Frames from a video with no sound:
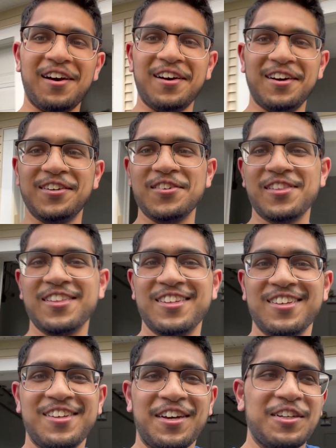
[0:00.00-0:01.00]
under
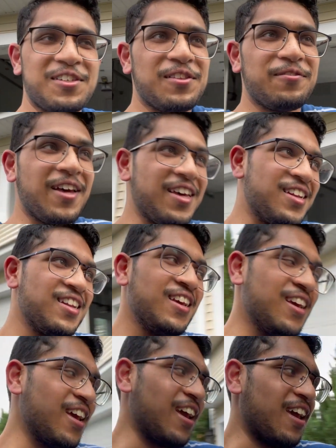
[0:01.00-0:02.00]
the vette,
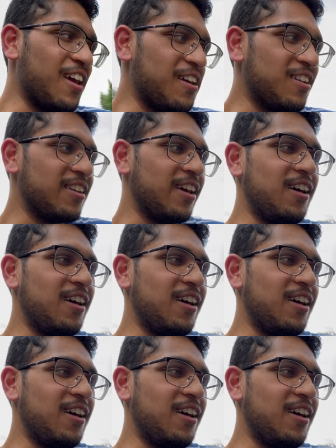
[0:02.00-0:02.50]
and